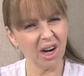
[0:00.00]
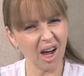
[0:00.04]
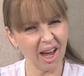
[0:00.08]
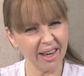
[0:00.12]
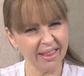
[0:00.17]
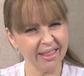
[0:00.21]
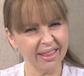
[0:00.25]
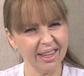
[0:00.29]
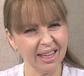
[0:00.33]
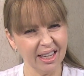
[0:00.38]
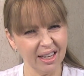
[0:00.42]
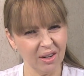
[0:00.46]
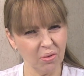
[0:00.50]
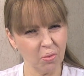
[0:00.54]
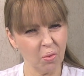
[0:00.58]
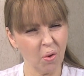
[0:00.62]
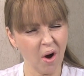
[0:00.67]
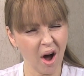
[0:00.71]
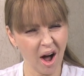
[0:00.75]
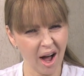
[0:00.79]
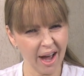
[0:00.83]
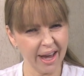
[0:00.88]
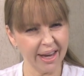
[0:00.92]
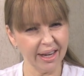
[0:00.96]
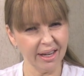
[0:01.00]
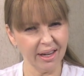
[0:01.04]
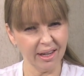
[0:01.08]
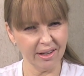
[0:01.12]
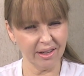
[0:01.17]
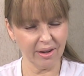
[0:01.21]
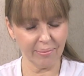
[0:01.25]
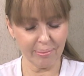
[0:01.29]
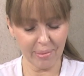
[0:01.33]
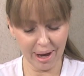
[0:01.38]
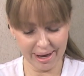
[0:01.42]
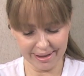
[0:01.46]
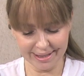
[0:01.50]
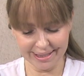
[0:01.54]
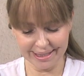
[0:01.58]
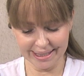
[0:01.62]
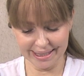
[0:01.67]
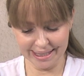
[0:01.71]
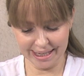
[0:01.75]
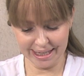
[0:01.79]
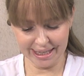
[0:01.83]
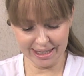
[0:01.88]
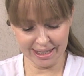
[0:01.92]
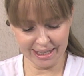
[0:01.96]
I think why my
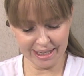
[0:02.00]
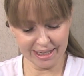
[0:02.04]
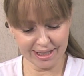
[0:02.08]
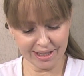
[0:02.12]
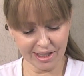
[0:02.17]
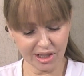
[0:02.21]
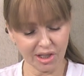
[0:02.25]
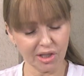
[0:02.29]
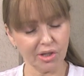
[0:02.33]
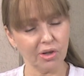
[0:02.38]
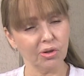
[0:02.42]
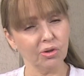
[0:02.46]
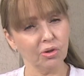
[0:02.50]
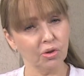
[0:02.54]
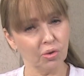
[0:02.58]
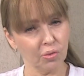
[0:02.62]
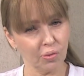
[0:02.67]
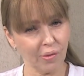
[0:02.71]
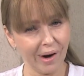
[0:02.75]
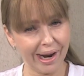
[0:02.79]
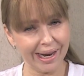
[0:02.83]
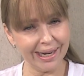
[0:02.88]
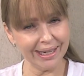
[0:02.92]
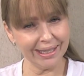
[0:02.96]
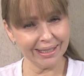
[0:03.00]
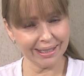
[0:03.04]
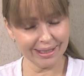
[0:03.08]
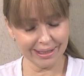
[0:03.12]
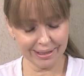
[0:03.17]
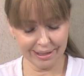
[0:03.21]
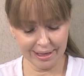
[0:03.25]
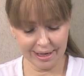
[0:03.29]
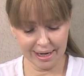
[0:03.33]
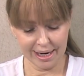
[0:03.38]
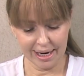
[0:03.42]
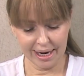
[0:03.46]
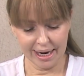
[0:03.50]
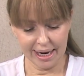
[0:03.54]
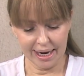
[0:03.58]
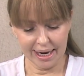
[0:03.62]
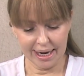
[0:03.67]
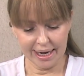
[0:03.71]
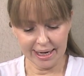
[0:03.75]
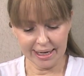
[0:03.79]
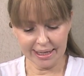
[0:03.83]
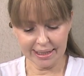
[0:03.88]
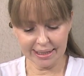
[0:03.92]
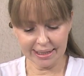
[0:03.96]
skin is so great?"
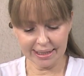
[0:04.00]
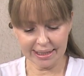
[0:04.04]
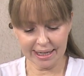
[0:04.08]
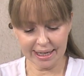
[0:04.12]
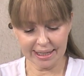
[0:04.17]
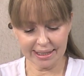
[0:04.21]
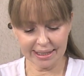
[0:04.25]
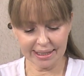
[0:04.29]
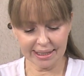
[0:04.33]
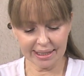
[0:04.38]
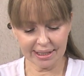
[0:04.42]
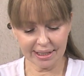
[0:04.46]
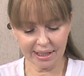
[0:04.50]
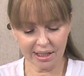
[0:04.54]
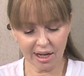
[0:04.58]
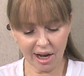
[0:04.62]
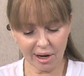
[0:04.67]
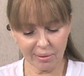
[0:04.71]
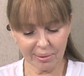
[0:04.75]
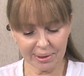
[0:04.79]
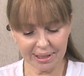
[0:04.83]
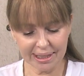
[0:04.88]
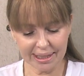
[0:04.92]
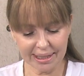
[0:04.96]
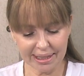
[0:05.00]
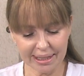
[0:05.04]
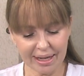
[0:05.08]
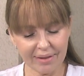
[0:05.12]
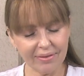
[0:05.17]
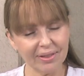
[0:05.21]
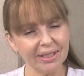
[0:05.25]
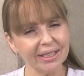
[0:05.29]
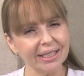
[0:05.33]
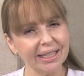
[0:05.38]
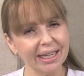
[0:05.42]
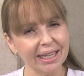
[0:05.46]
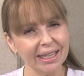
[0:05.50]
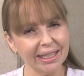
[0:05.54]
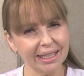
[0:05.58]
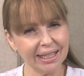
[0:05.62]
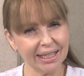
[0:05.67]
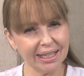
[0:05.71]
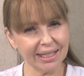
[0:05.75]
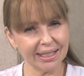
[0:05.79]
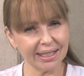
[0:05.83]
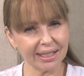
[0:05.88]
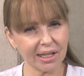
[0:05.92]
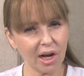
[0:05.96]
He said, "Since I was 17
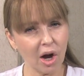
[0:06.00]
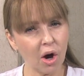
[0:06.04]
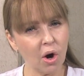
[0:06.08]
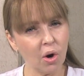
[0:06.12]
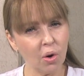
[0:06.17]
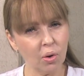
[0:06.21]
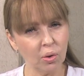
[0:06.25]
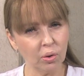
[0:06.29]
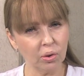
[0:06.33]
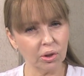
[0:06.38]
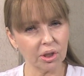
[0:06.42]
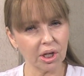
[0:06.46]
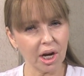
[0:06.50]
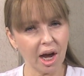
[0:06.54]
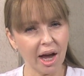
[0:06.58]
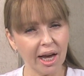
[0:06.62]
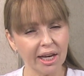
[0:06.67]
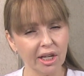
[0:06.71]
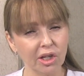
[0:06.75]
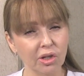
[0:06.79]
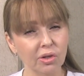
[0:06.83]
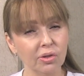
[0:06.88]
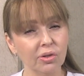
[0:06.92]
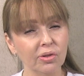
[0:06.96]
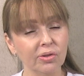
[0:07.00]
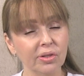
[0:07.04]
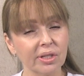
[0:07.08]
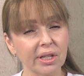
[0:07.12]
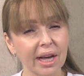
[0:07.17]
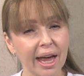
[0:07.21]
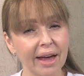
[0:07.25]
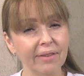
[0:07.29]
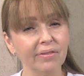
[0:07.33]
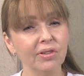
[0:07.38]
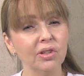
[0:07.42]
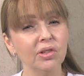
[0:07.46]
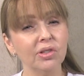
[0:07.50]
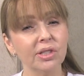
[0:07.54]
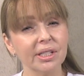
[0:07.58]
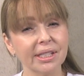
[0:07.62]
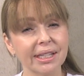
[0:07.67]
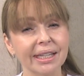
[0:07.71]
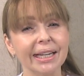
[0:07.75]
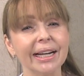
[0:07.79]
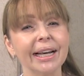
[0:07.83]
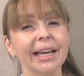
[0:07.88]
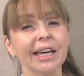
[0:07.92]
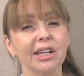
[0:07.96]
years old, I have used
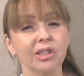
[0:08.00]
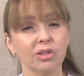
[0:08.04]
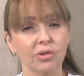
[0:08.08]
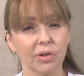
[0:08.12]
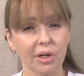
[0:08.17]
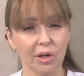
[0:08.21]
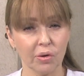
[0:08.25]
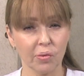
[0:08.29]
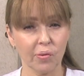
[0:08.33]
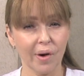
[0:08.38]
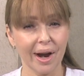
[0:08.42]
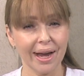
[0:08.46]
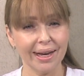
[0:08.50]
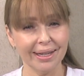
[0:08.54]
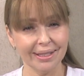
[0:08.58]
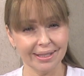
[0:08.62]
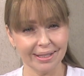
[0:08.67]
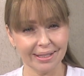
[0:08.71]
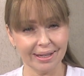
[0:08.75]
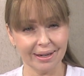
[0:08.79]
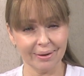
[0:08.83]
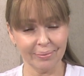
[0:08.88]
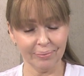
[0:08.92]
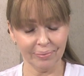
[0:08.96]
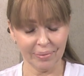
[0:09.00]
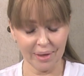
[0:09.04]
an electric razor."